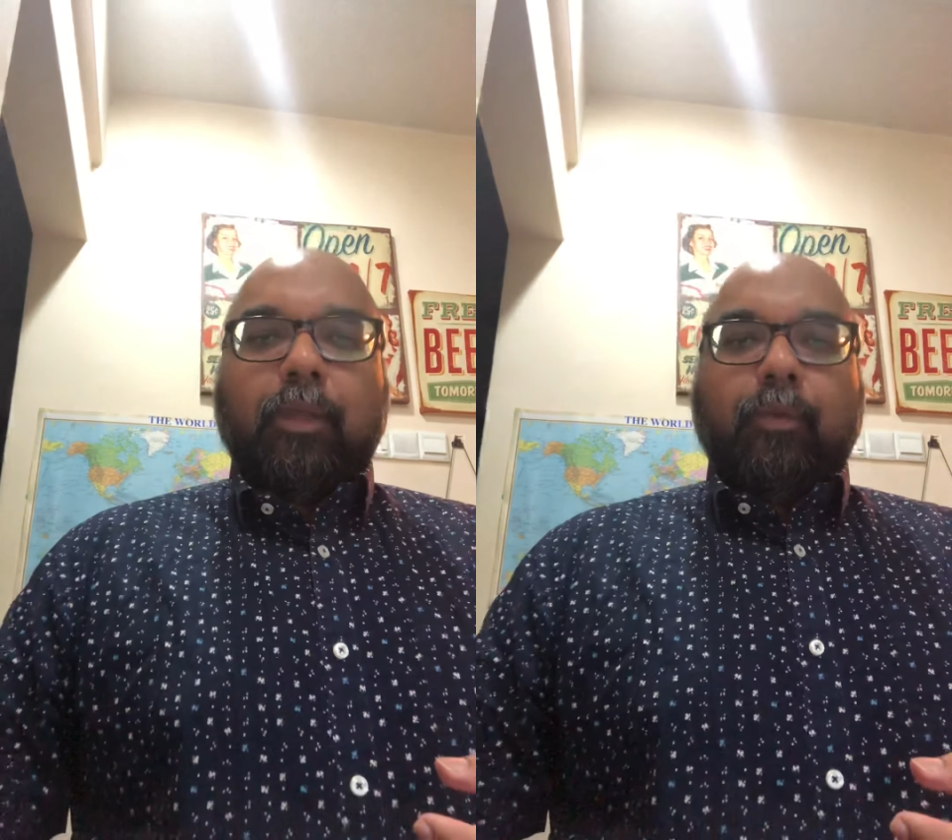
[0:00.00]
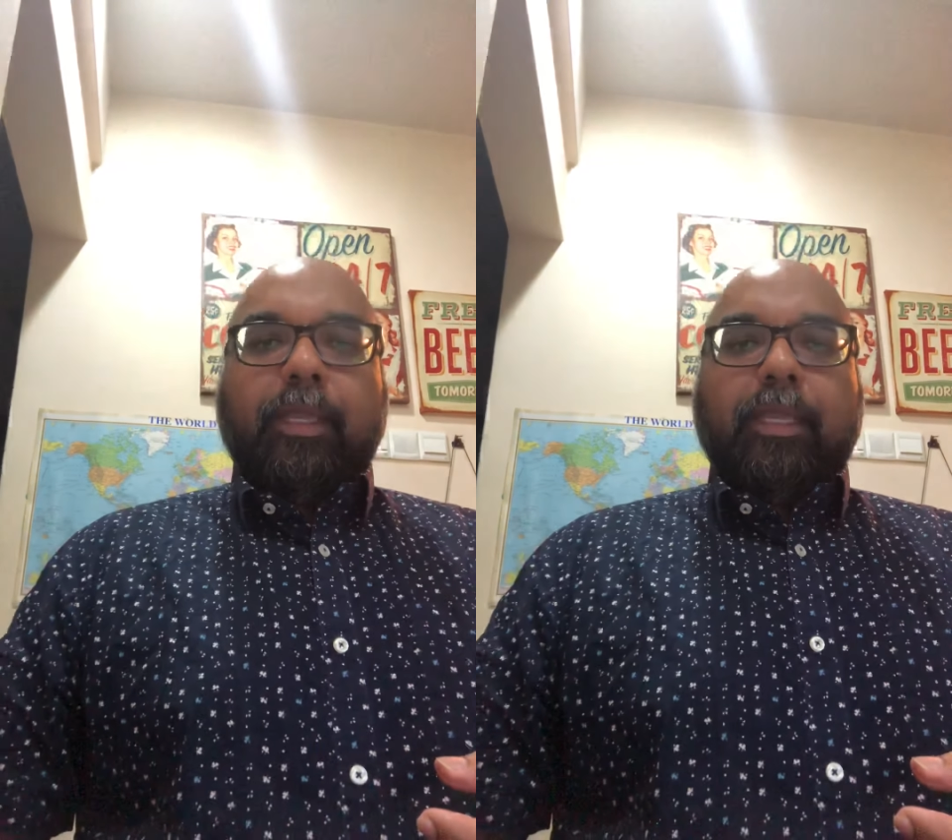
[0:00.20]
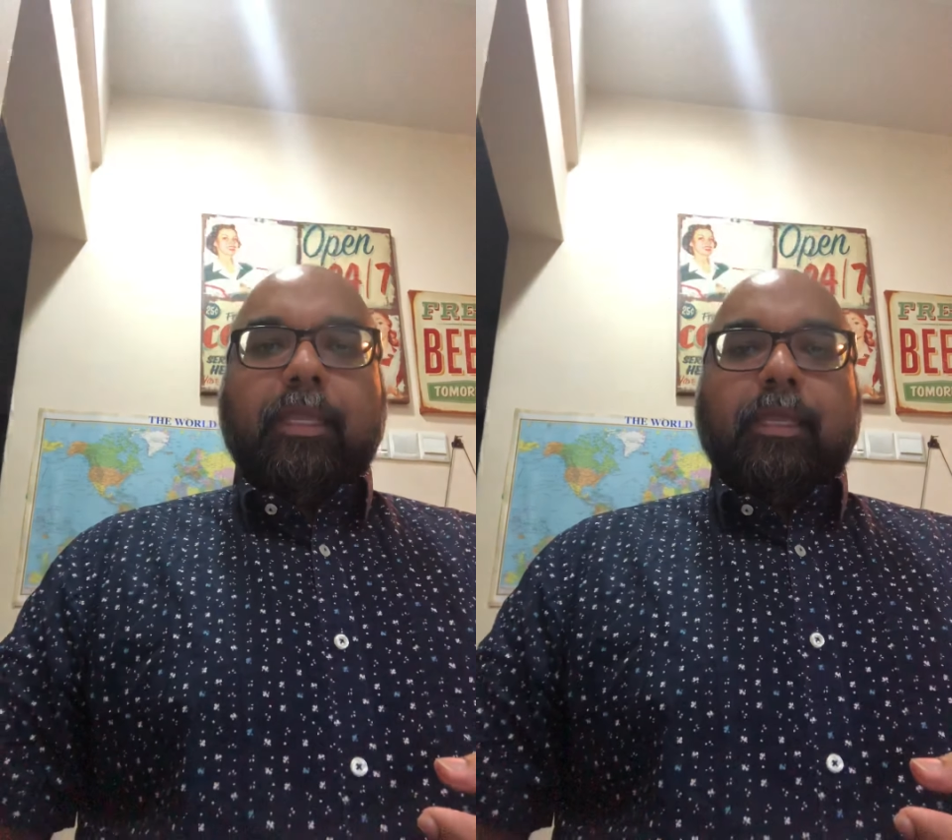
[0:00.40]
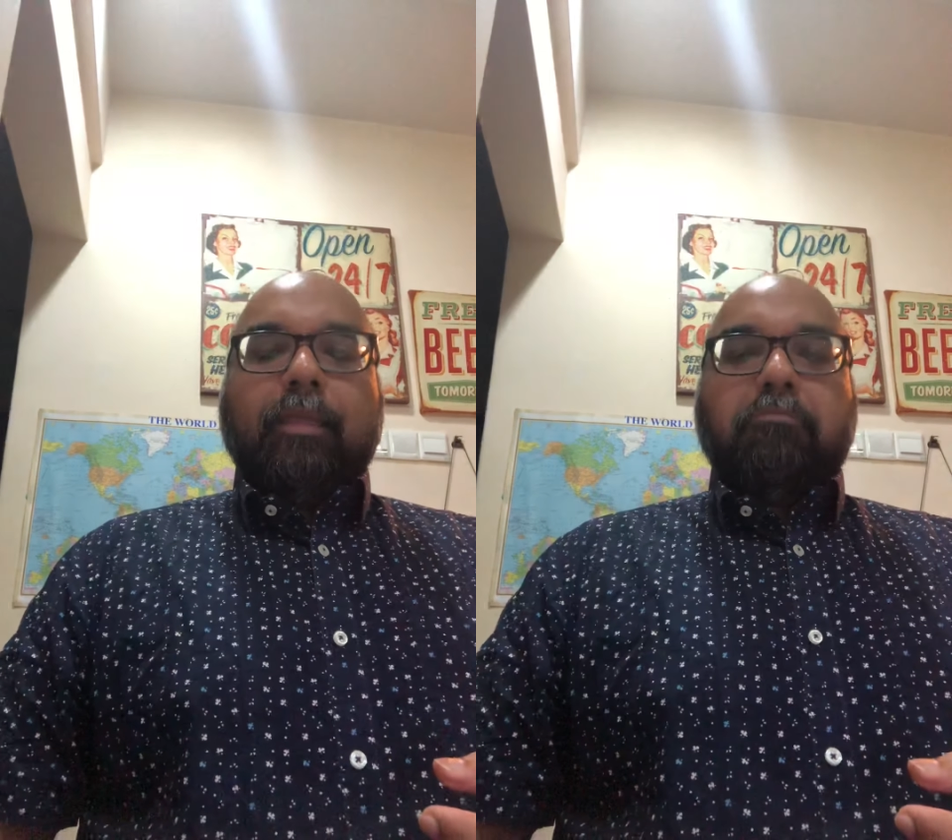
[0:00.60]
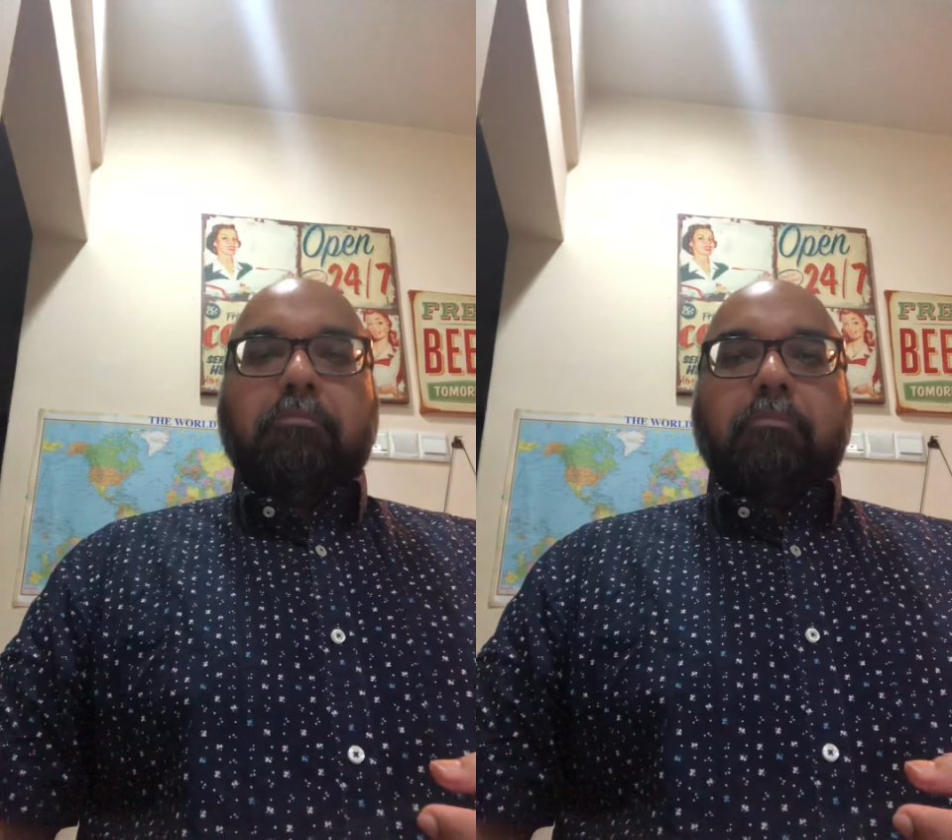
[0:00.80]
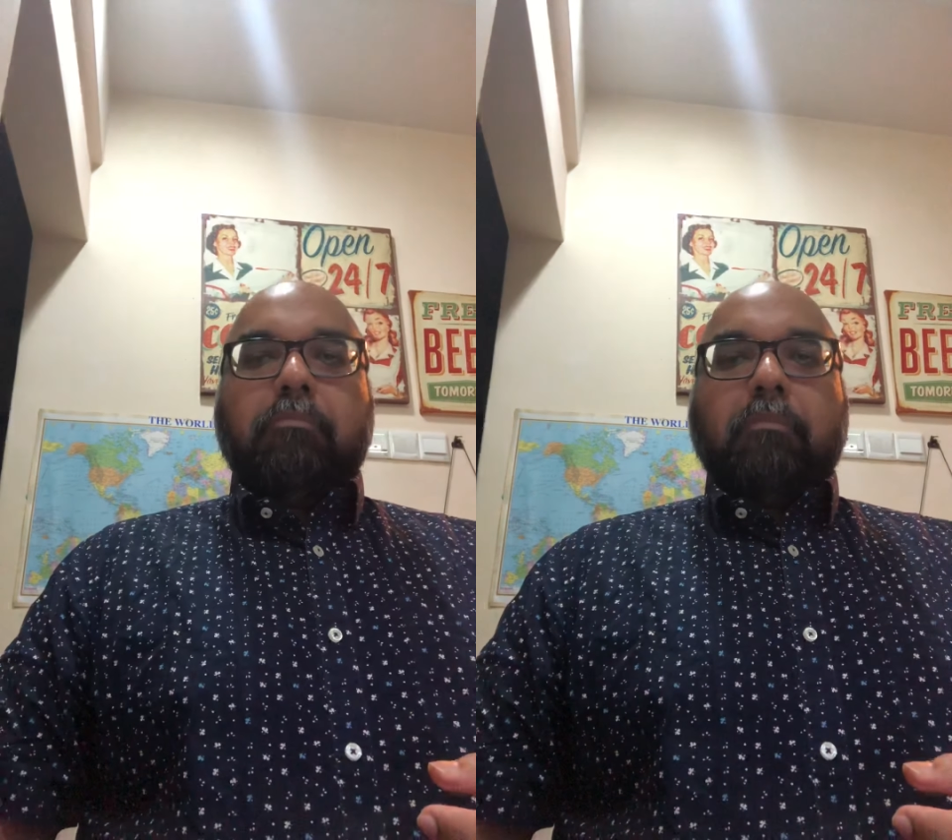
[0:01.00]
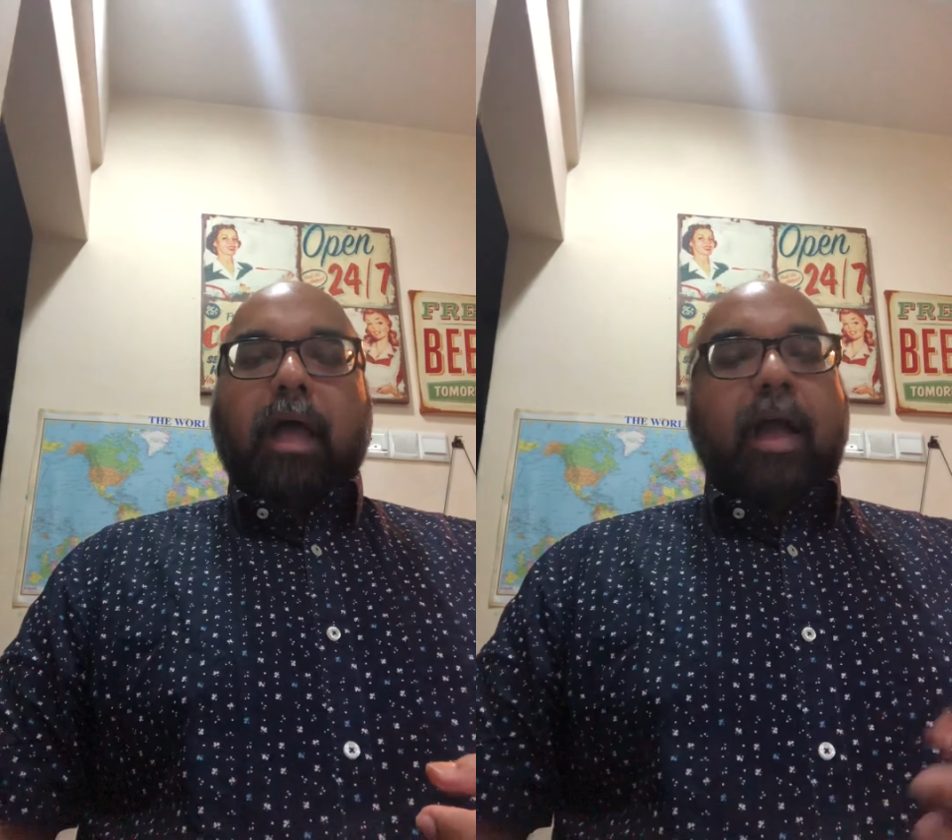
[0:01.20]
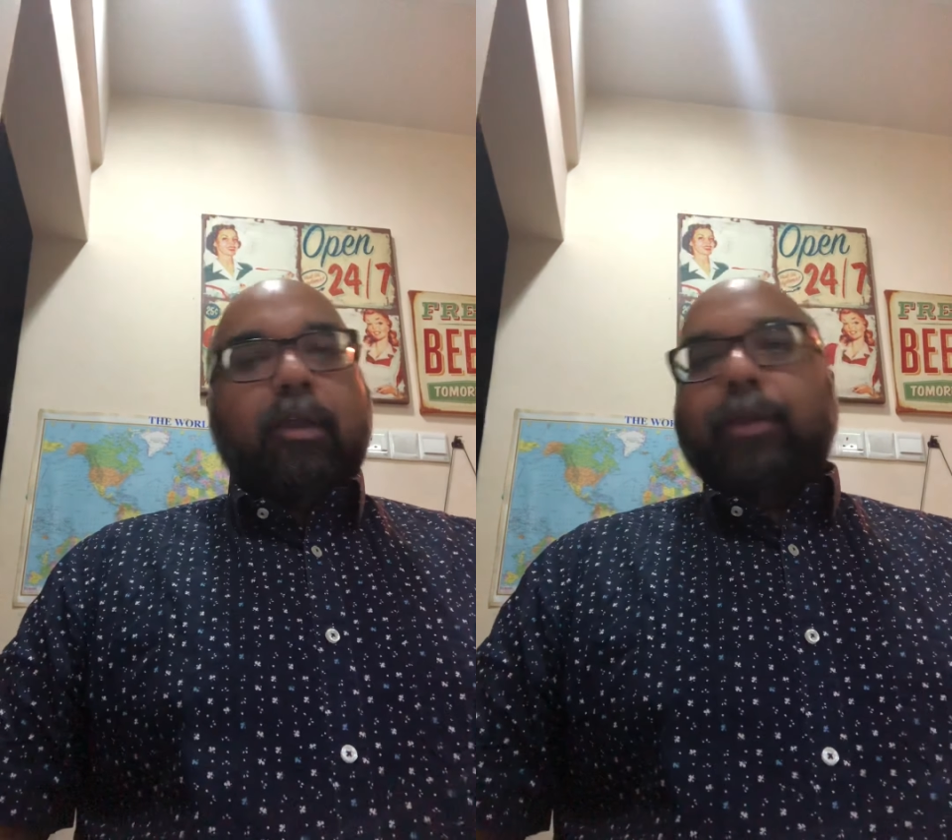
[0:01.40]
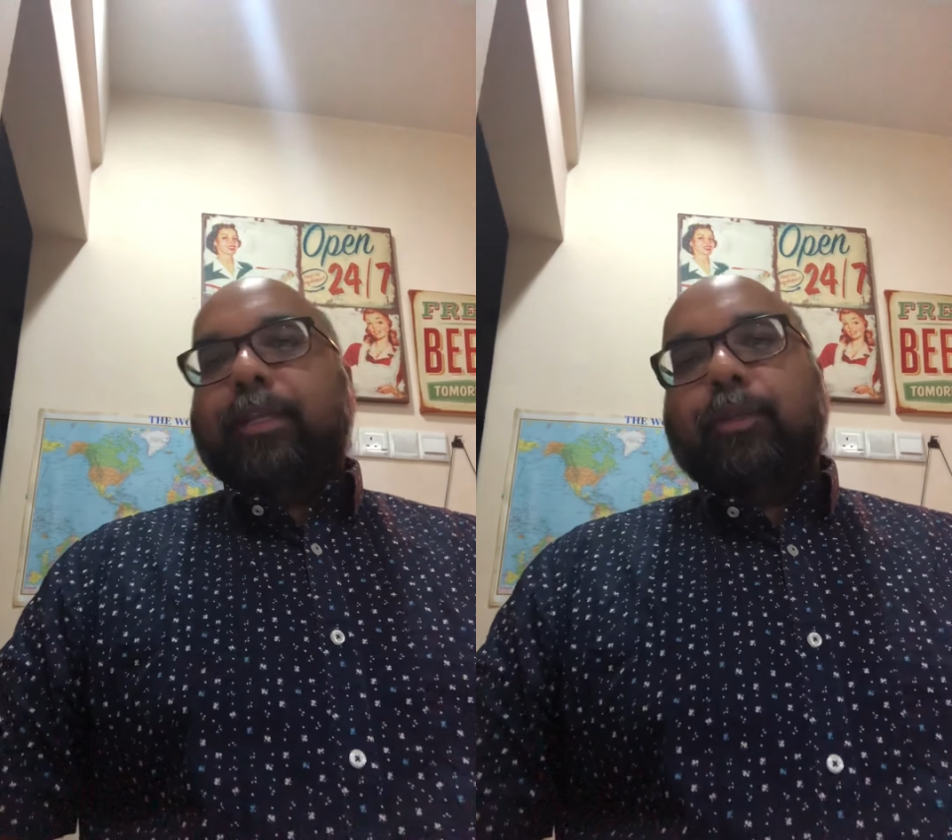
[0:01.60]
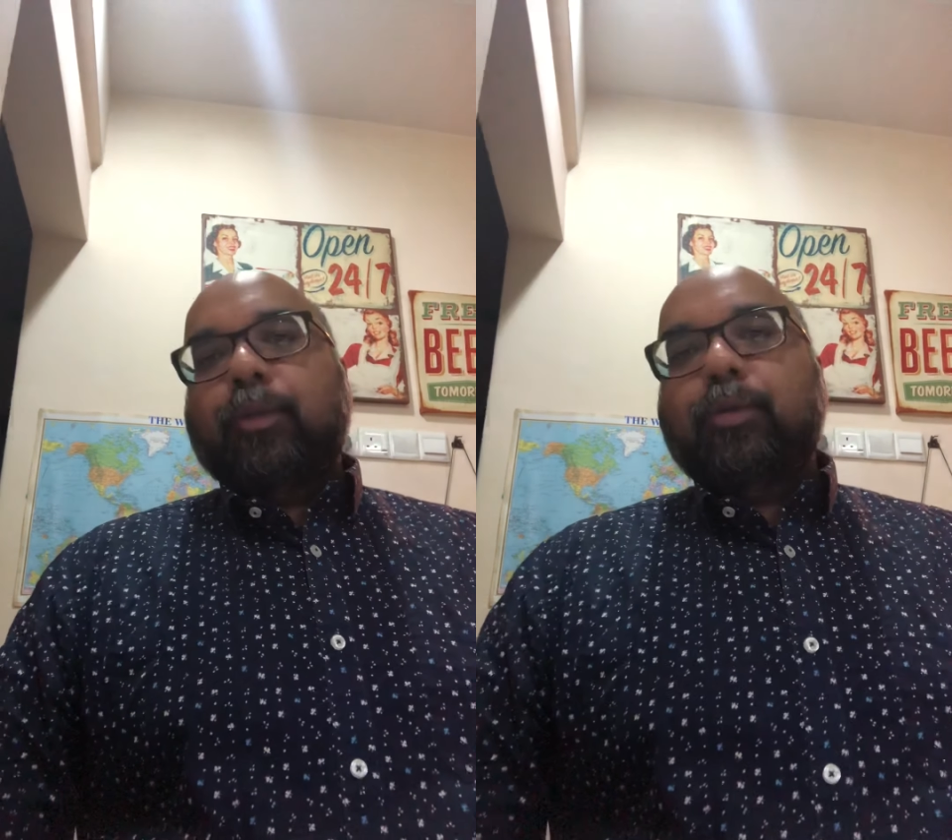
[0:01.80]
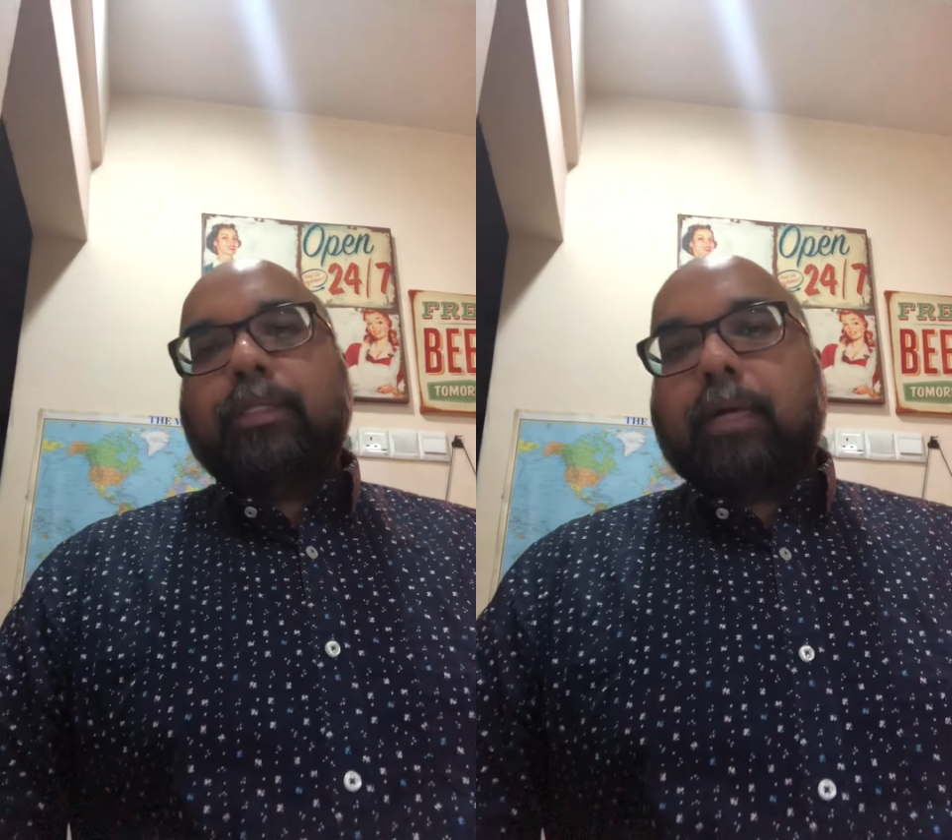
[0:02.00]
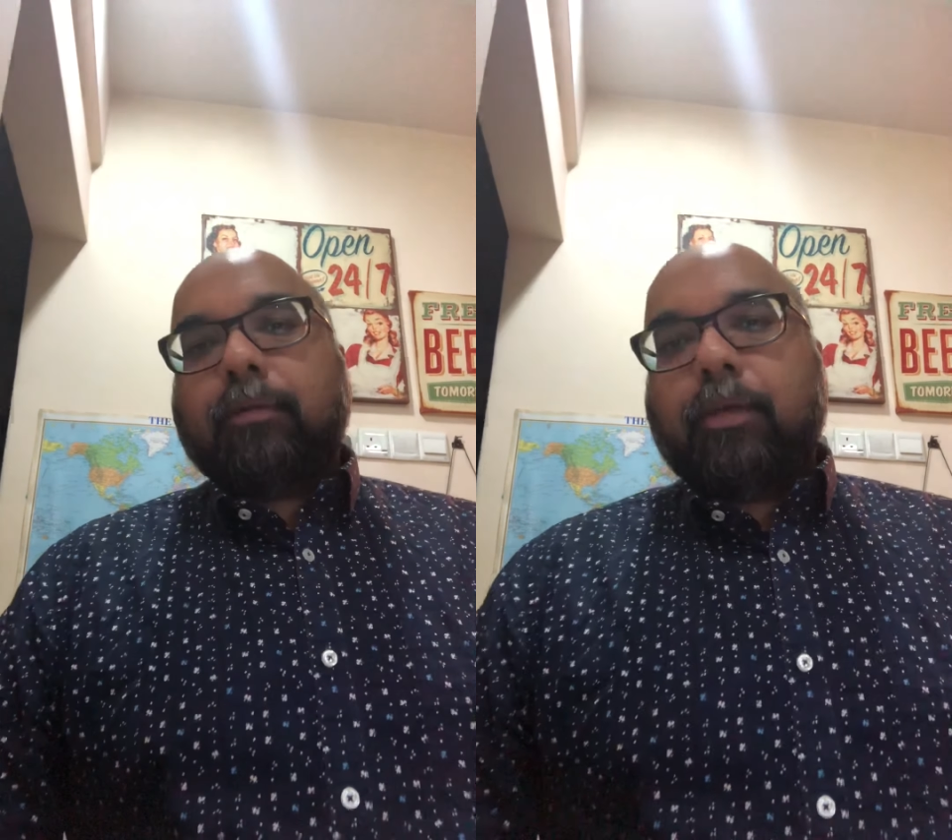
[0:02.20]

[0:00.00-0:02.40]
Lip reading: we are going to lose out